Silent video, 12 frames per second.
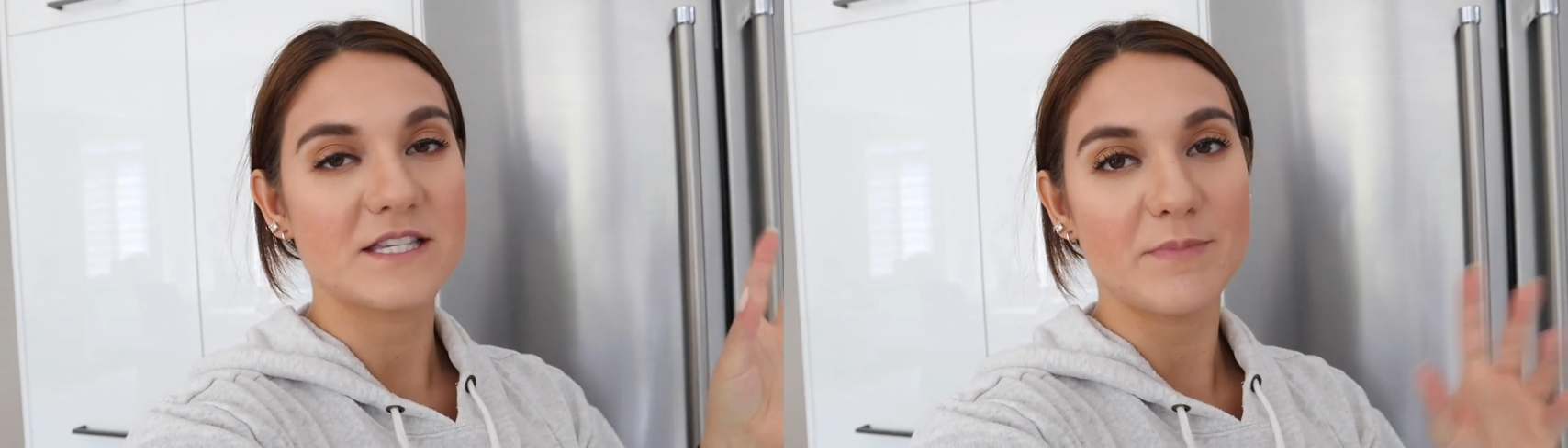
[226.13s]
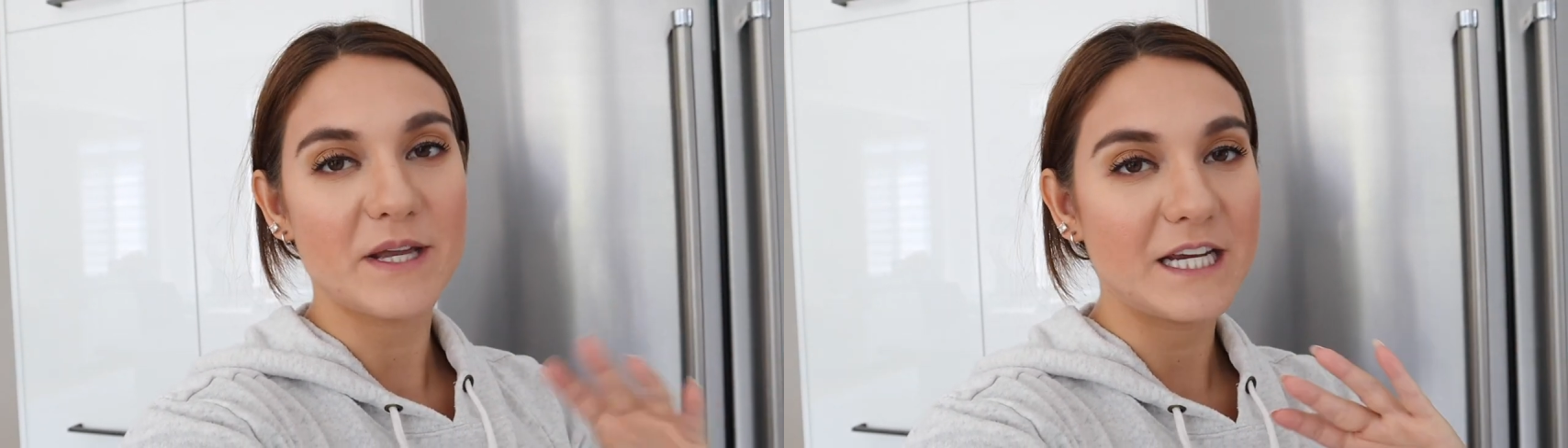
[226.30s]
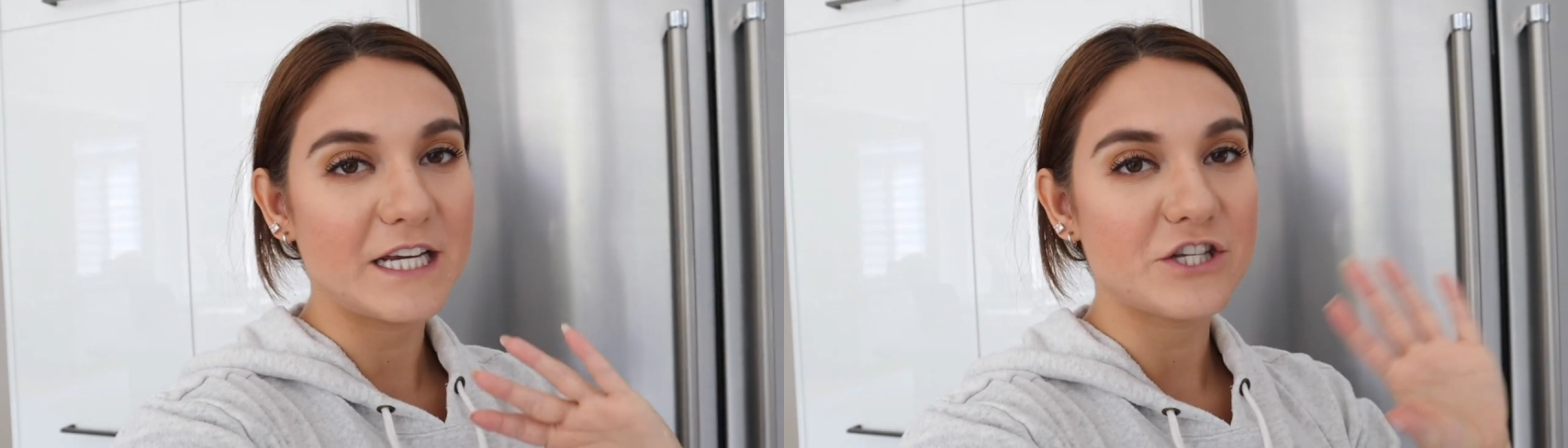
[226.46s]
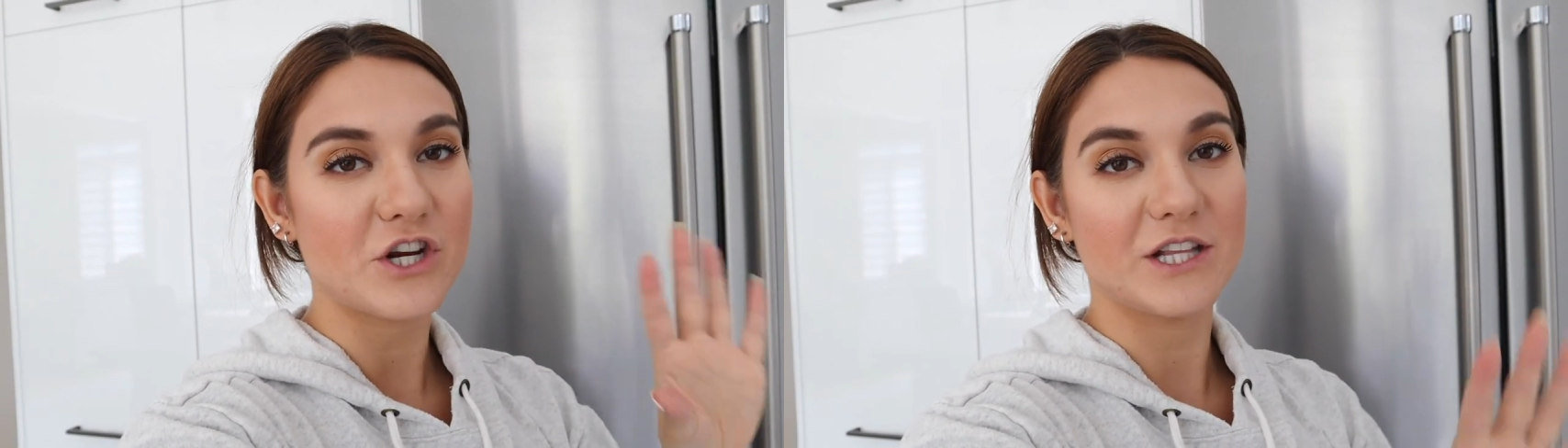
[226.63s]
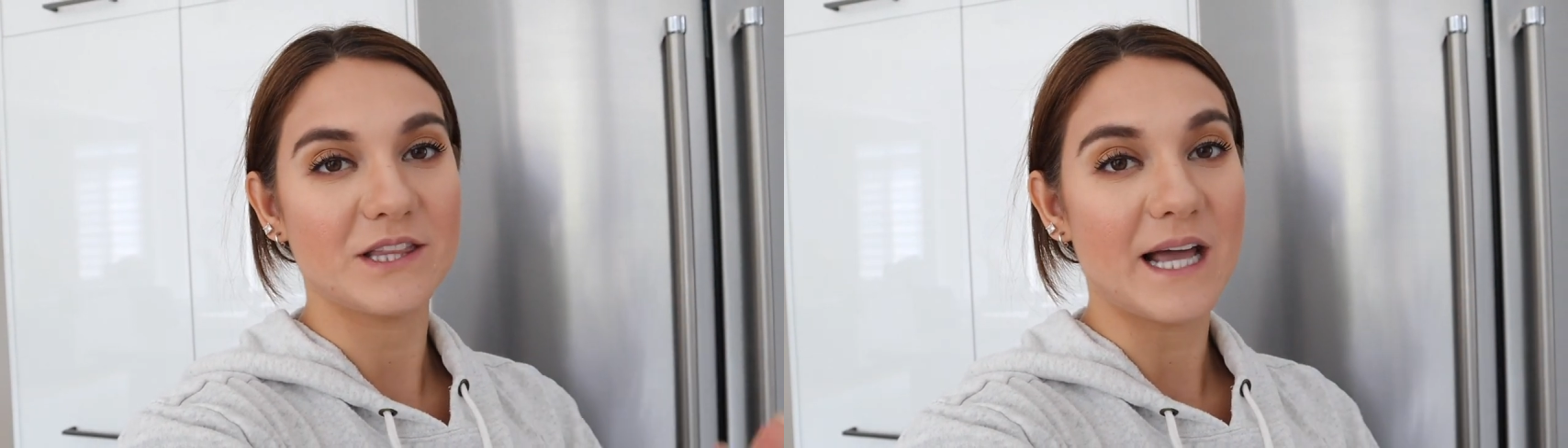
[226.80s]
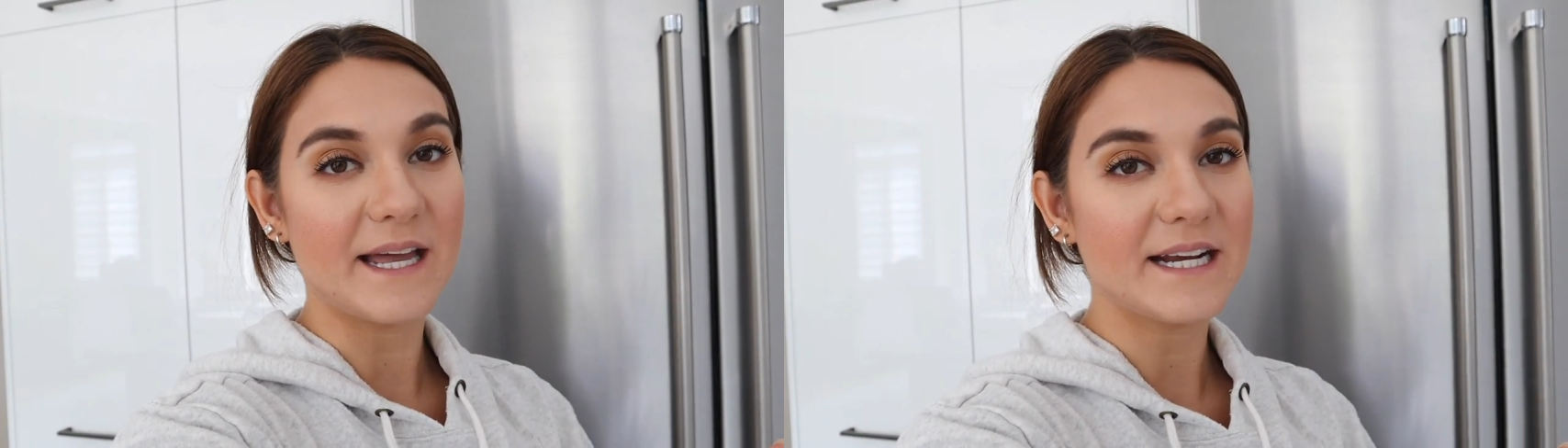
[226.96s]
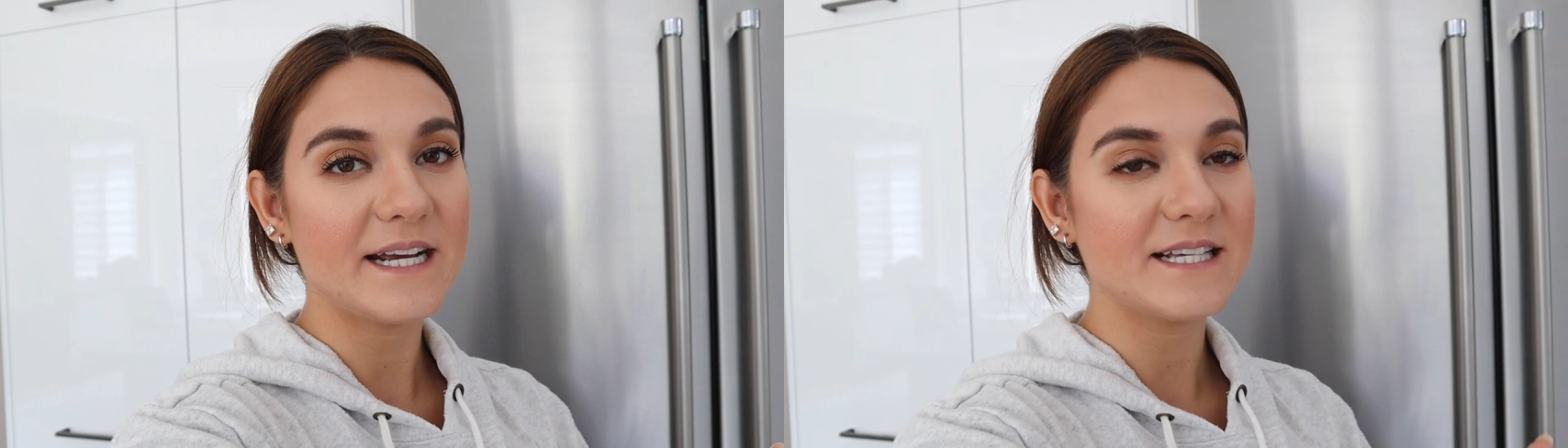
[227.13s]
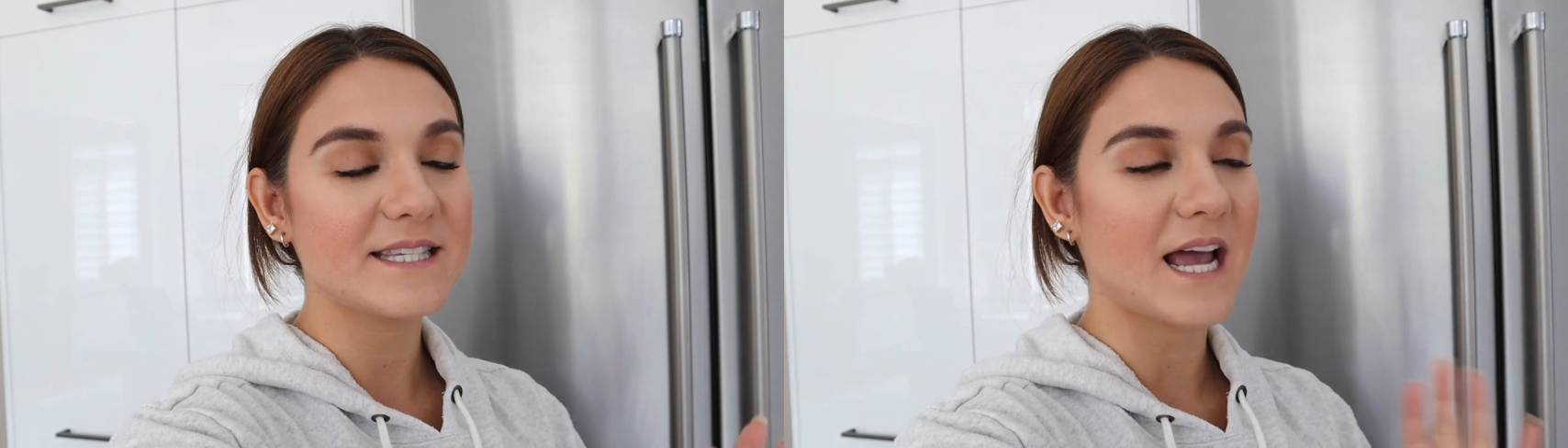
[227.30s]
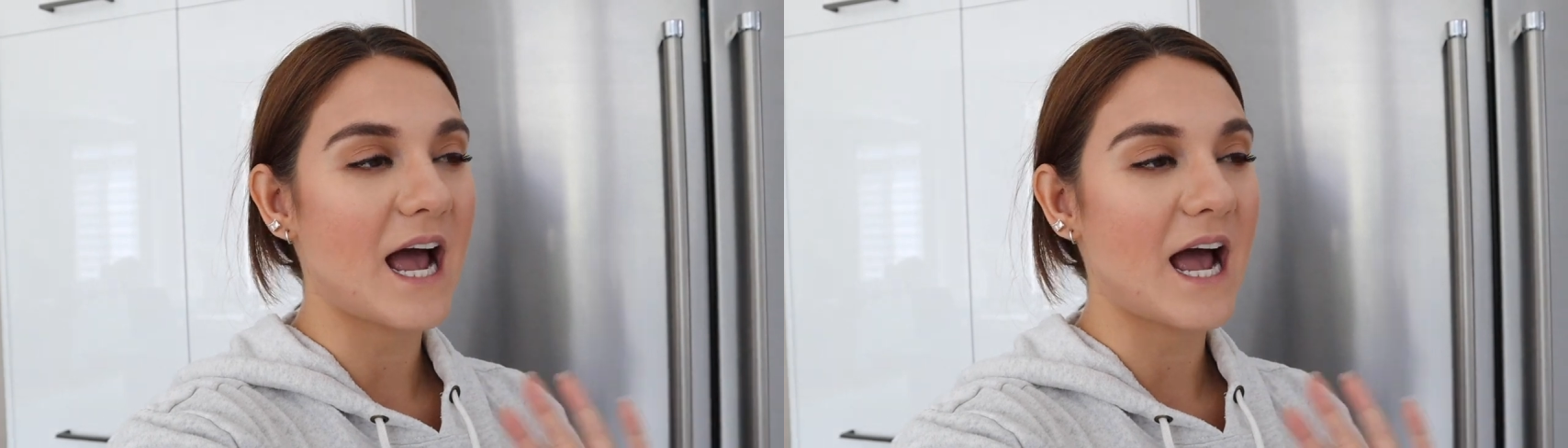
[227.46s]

spinach and lettuce.